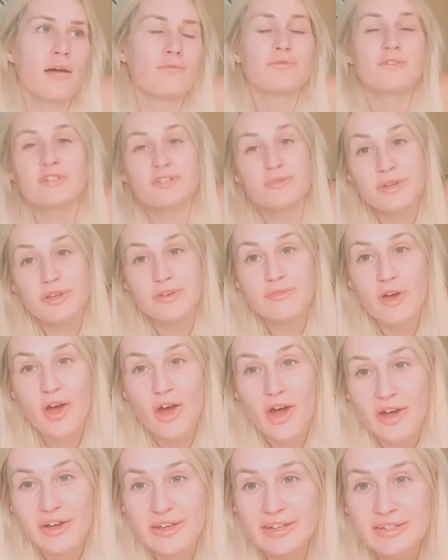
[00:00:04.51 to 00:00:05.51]
first week of
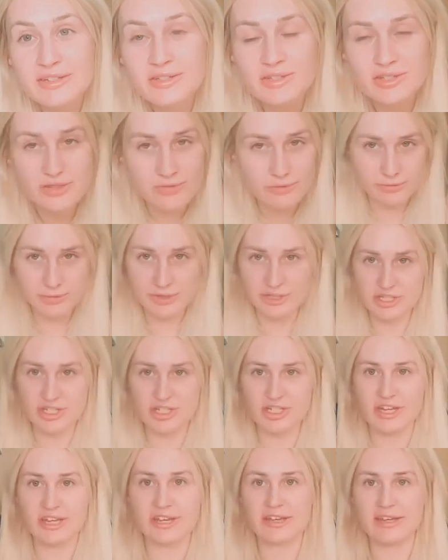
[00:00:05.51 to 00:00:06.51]
August,
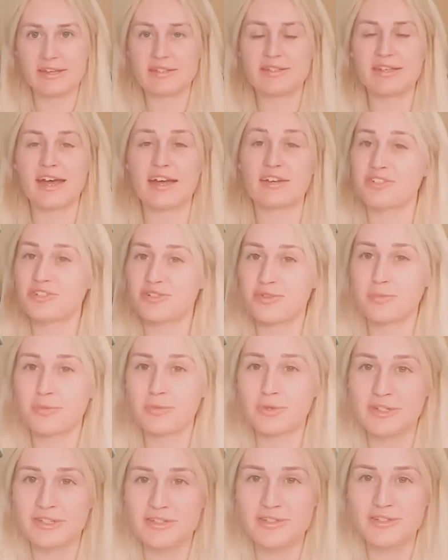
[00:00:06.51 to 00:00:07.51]
which is
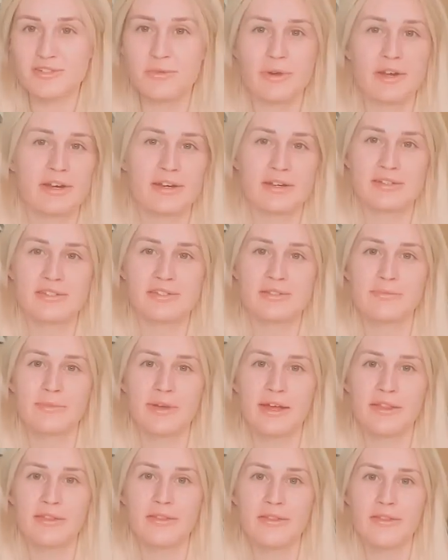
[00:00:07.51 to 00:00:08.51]
Gastroparesis Awareness
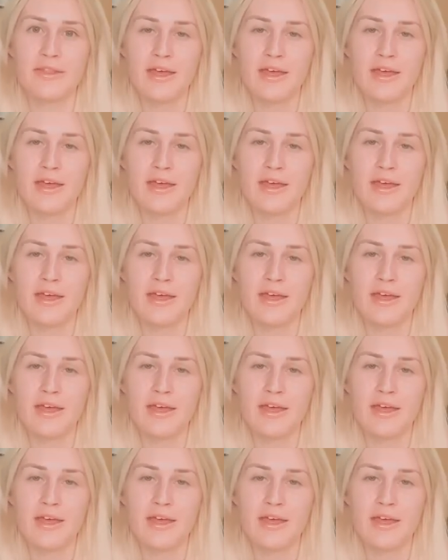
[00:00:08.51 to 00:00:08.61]
Month.